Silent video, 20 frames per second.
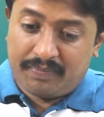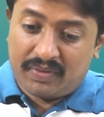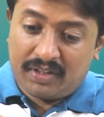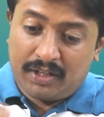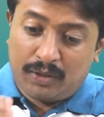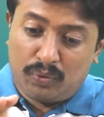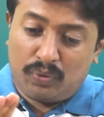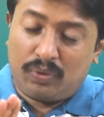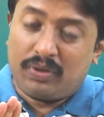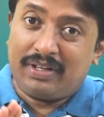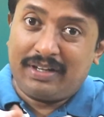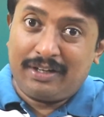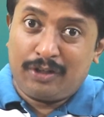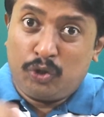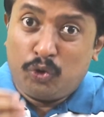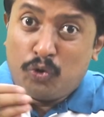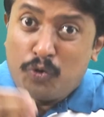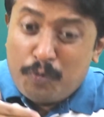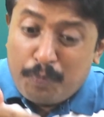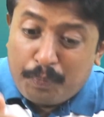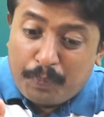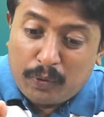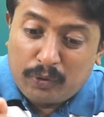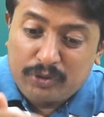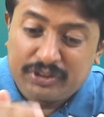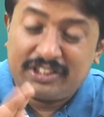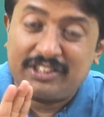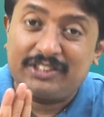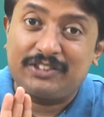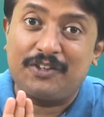now due
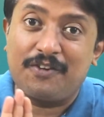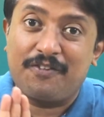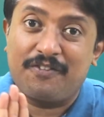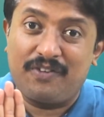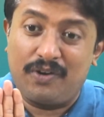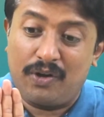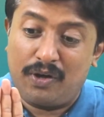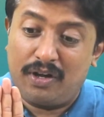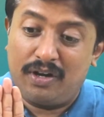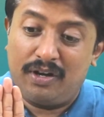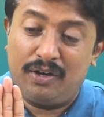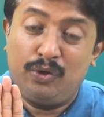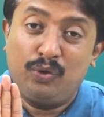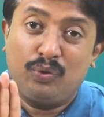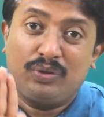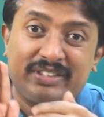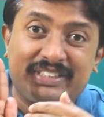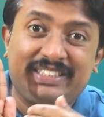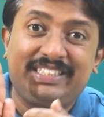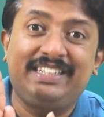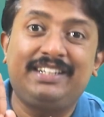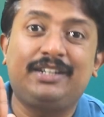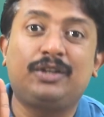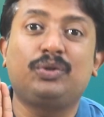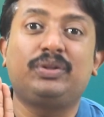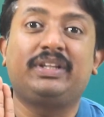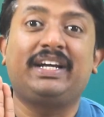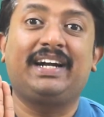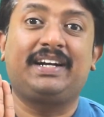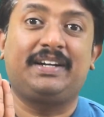process of law looks
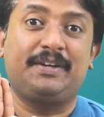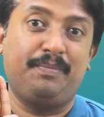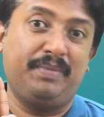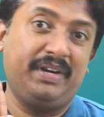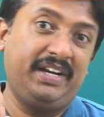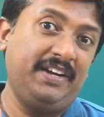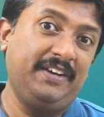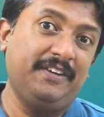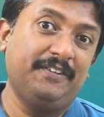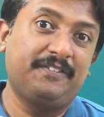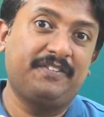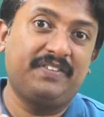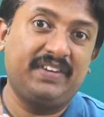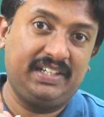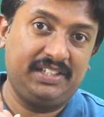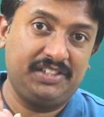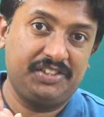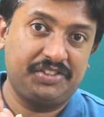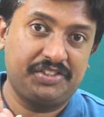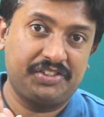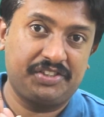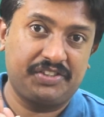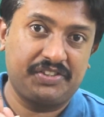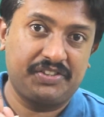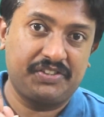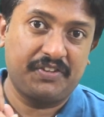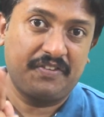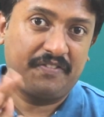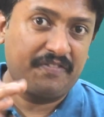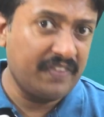into that, my dear
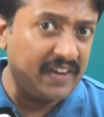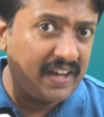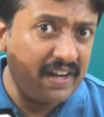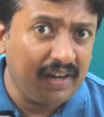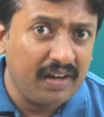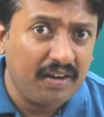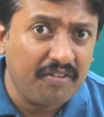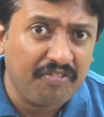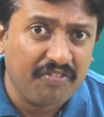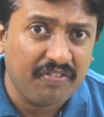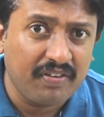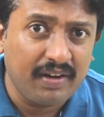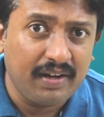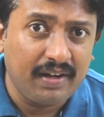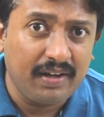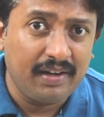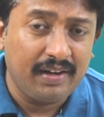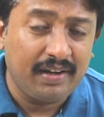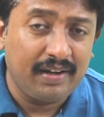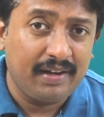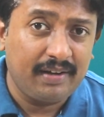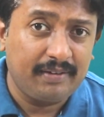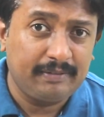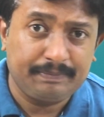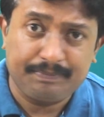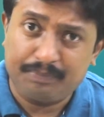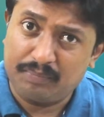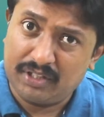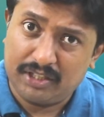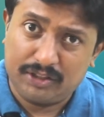friends. Fair enough?
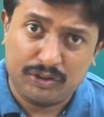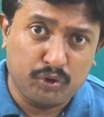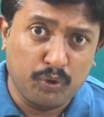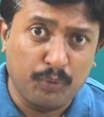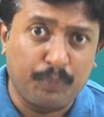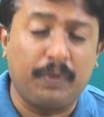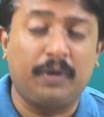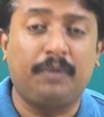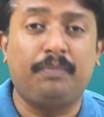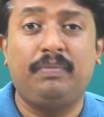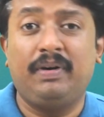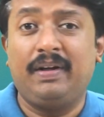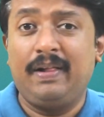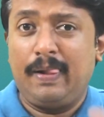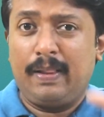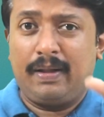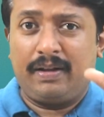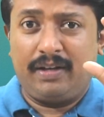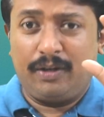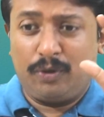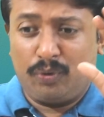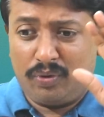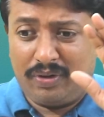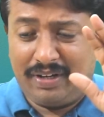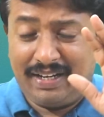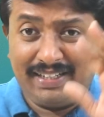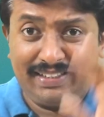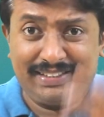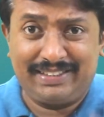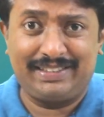Superb. Now,
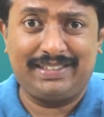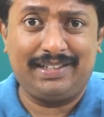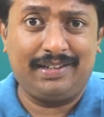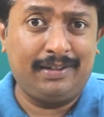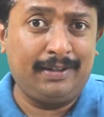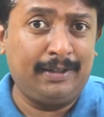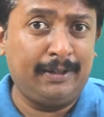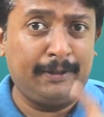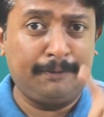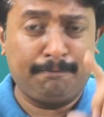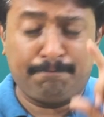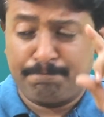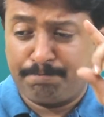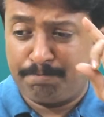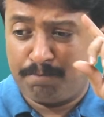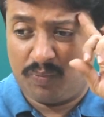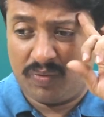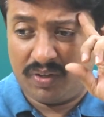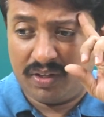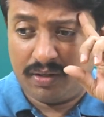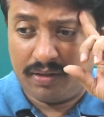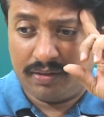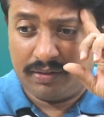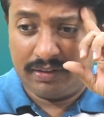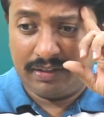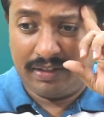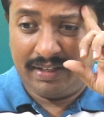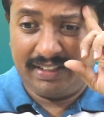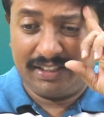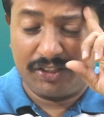let's
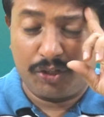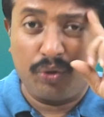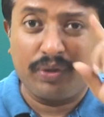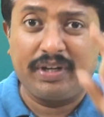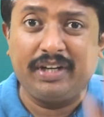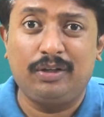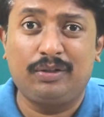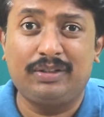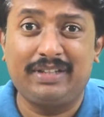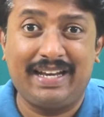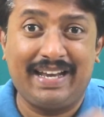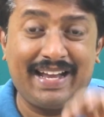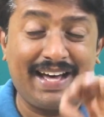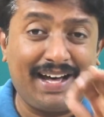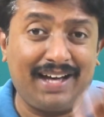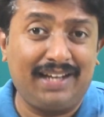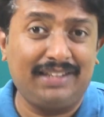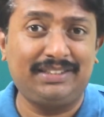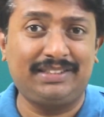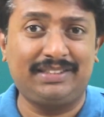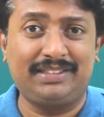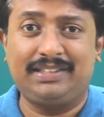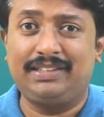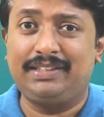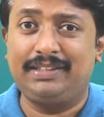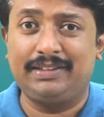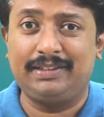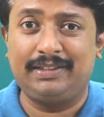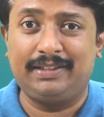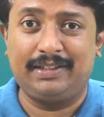look into the
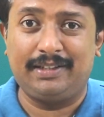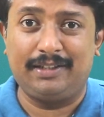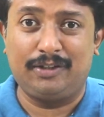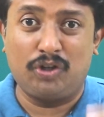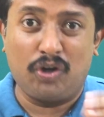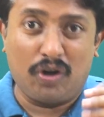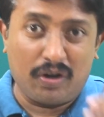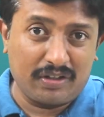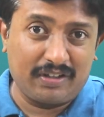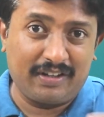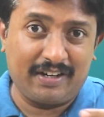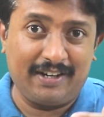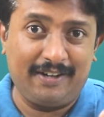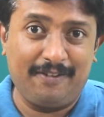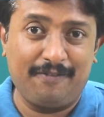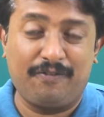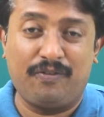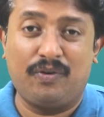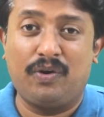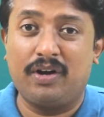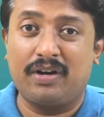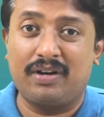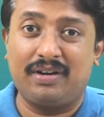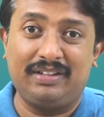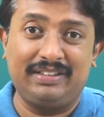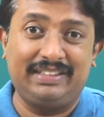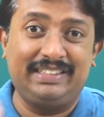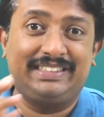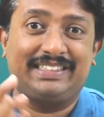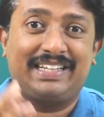last doctrine
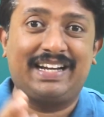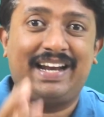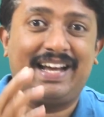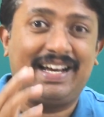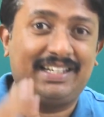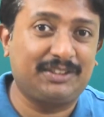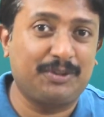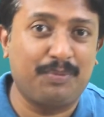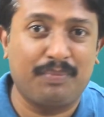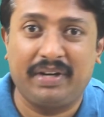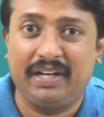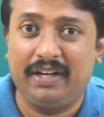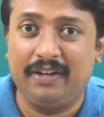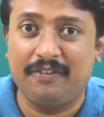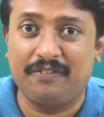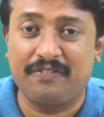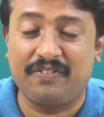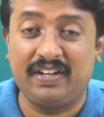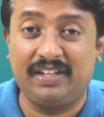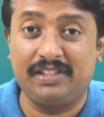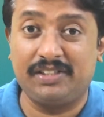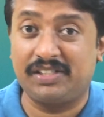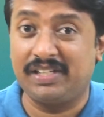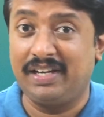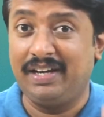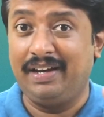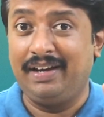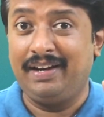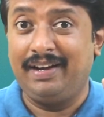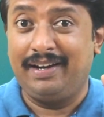for this class, my dear friends.
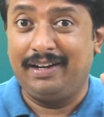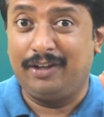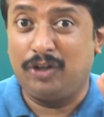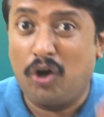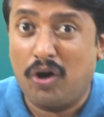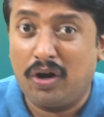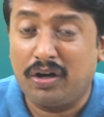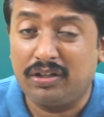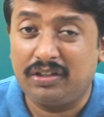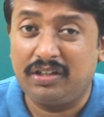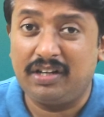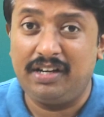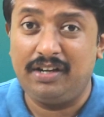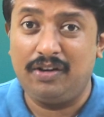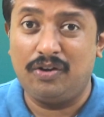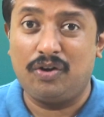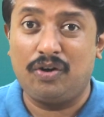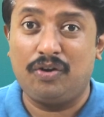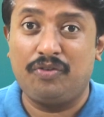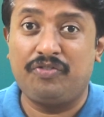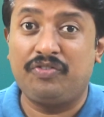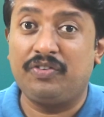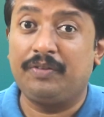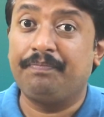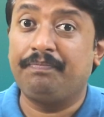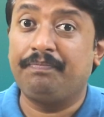Doctrine of